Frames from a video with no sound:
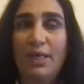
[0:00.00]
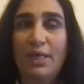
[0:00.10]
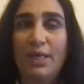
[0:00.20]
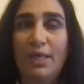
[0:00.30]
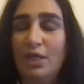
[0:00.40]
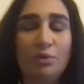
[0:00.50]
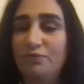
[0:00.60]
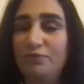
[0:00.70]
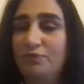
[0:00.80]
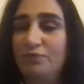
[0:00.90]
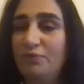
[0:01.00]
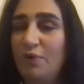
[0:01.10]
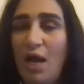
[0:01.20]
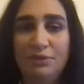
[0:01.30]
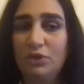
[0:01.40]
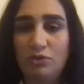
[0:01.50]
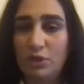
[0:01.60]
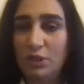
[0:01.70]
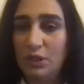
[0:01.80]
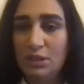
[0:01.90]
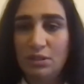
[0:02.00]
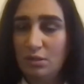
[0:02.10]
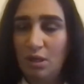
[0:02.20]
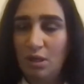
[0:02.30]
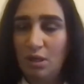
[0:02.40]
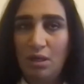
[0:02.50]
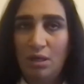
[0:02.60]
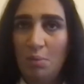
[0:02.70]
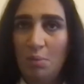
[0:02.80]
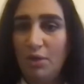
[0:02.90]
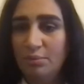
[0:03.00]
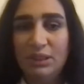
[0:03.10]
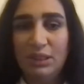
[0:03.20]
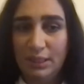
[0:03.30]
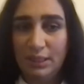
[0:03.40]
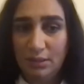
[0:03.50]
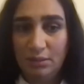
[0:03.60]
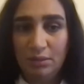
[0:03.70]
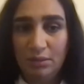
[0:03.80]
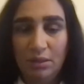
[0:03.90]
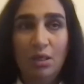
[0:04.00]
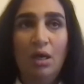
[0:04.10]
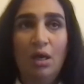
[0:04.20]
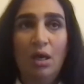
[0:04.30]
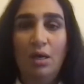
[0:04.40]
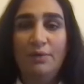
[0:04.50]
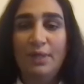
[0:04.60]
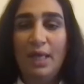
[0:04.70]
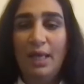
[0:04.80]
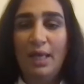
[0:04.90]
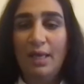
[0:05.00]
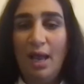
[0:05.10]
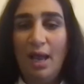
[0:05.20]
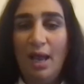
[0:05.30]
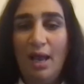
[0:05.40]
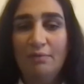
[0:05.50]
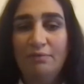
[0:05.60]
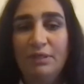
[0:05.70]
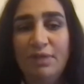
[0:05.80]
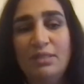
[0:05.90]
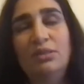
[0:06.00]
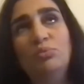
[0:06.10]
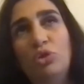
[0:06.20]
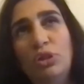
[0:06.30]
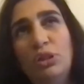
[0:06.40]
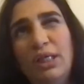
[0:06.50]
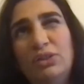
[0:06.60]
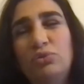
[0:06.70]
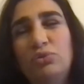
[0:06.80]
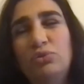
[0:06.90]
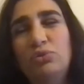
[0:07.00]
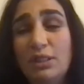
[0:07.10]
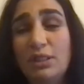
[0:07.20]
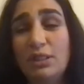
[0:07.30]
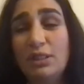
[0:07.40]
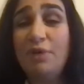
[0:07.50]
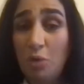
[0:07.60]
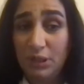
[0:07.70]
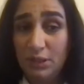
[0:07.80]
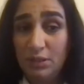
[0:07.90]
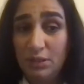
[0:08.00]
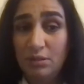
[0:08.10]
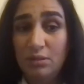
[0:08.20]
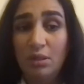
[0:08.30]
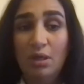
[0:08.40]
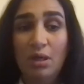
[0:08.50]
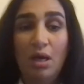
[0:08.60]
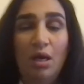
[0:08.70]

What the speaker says: They range from 5 different countries among the Middle East. They have invested in more than 25 companies.